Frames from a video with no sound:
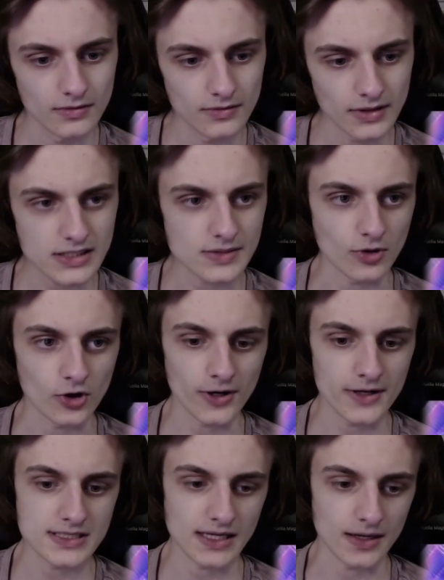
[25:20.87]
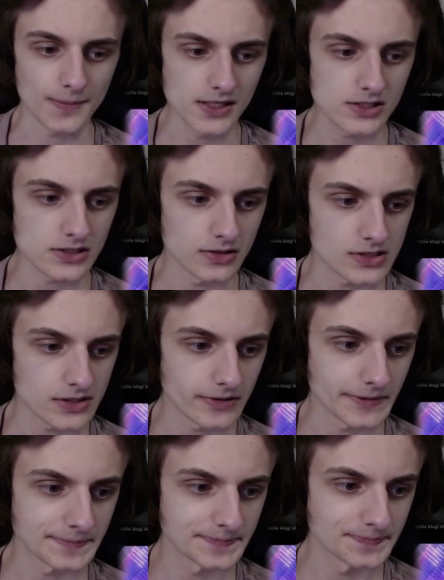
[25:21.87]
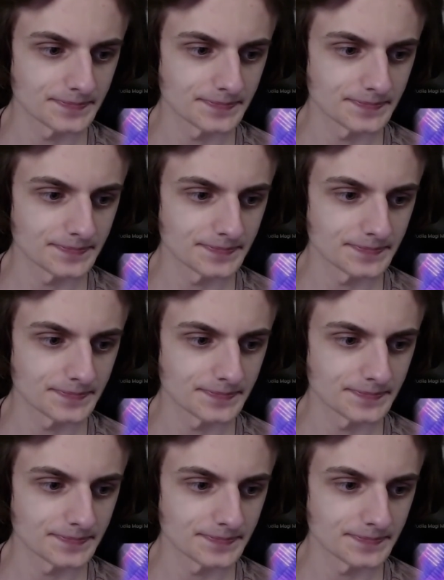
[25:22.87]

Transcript: That's some crazy animation too.